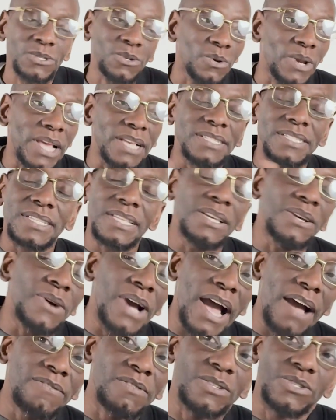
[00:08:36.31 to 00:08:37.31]
So they still
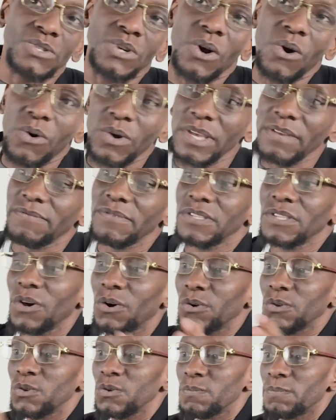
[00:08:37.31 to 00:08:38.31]
have control, even
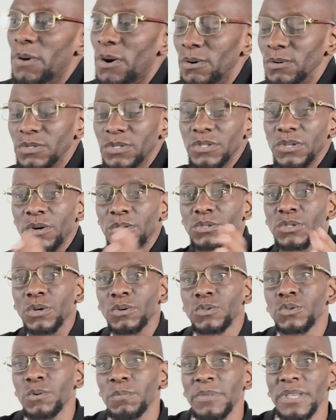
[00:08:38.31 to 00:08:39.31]
though you posting on
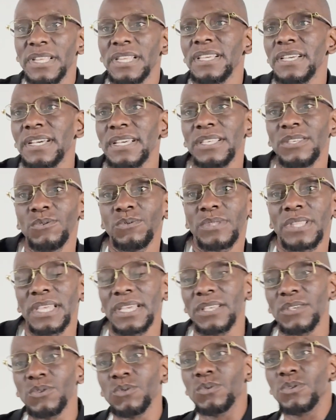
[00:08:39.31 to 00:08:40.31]
social media and you
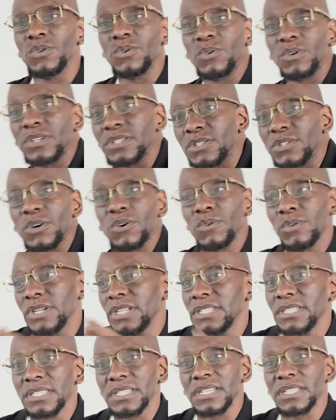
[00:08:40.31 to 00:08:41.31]
think you doing so,
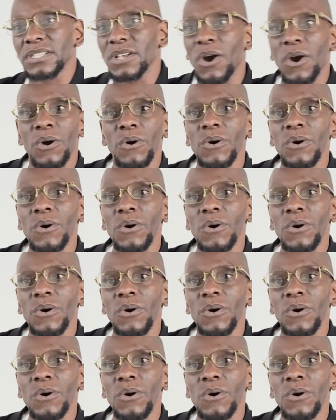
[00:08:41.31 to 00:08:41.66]
and it's just,